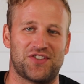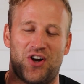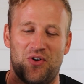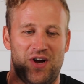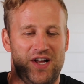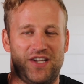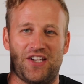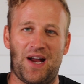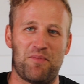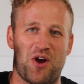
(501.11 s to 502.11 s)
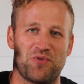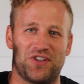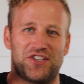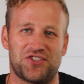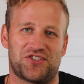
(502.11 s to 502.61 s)
So, yeah, I'm not
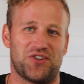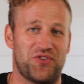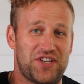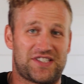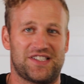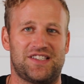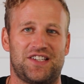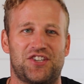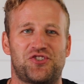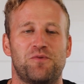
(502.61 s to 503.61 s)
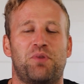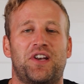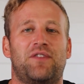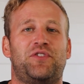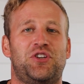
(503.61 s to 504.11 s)
religious, so this isn't the issue.
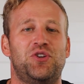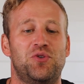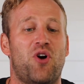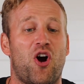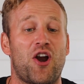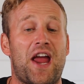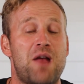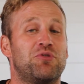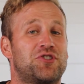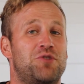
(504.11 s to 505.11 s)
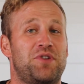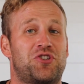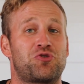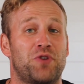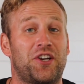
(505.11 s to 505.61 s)
But if you are able to be
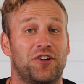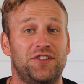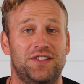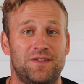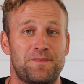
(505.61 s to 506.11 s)
triggered,